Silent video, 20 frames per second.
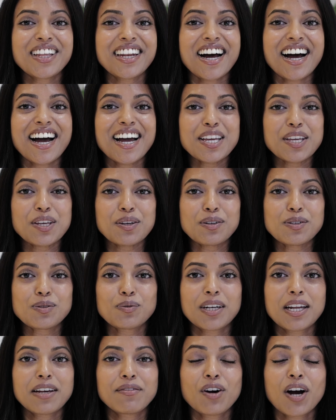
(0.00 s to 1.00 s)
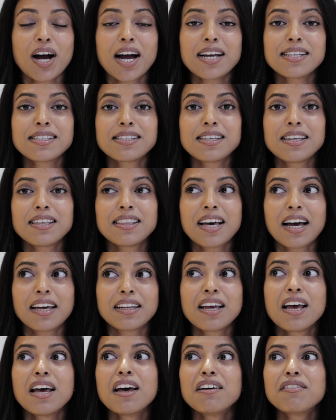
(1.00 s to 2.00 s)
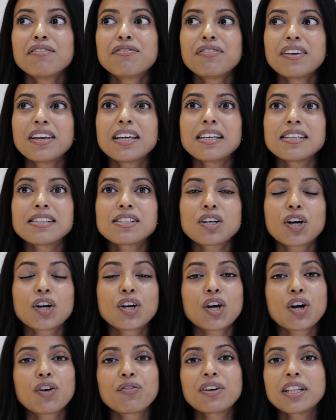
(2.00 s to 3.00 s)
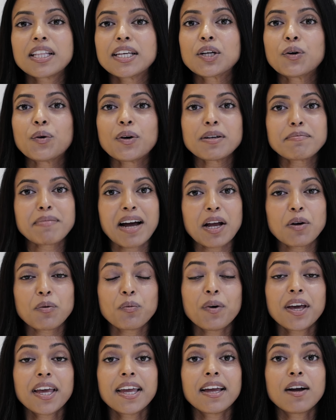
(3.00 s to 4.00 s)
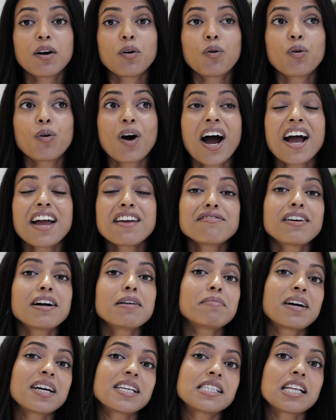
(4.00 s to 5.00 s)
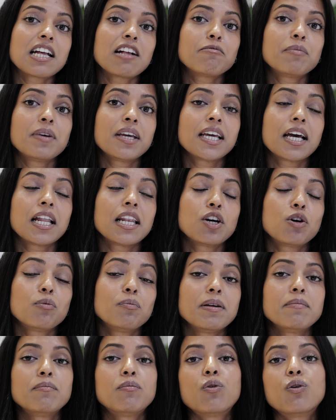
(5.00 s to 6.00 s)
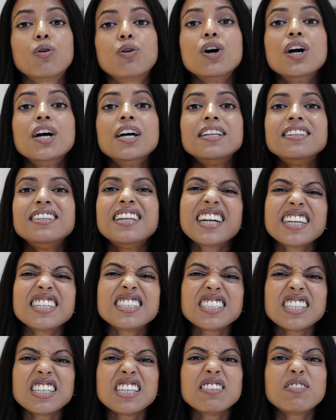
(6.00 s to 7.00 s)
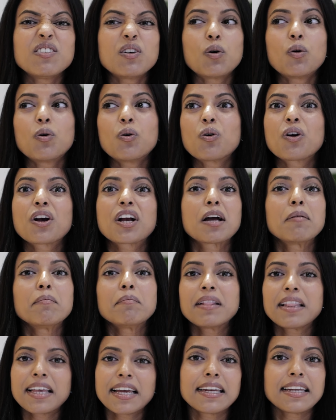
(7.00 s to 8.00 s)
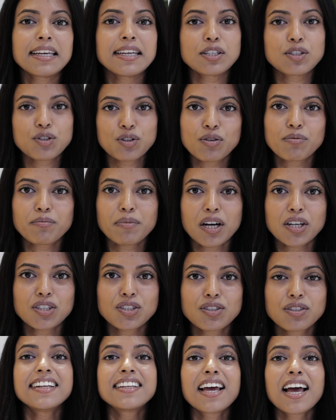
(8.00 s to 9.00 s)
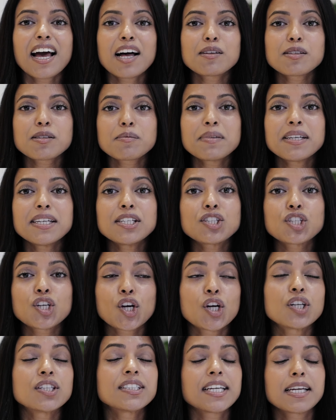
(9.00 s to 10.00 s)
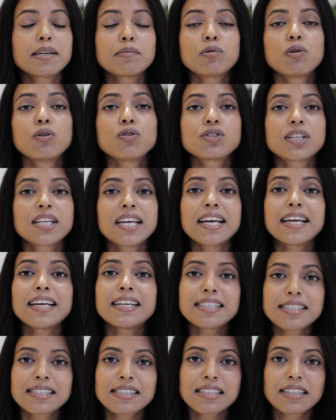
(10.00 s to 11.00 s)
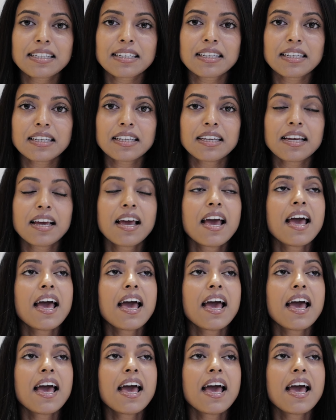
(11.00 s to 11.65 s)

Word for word: that I use whenever I see that things are not really going my way, or I find myself being a little bit more negative or complaining too much. It helps me turn tables instantly,